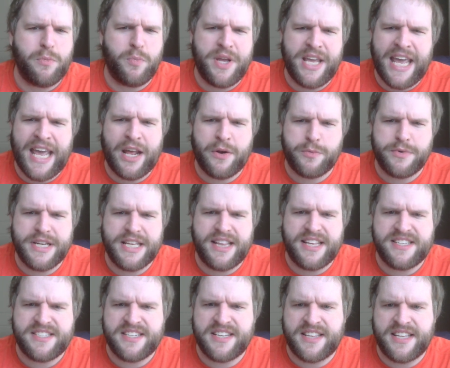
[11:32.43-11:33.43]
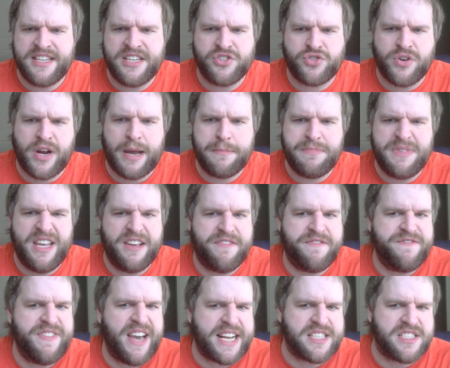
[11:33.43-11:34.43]
we can't realistically describe the
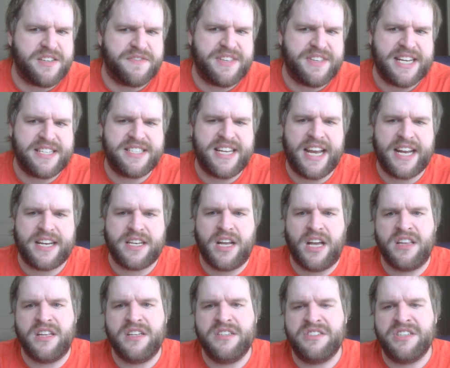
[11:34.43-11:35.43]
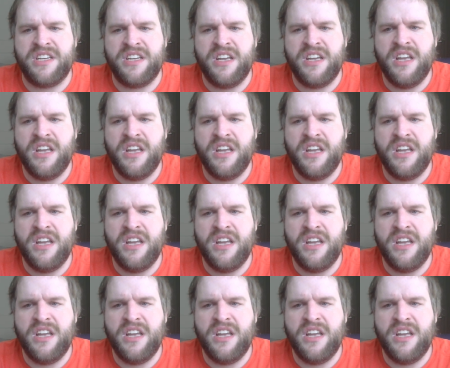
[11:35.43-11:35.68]
effects of that technology.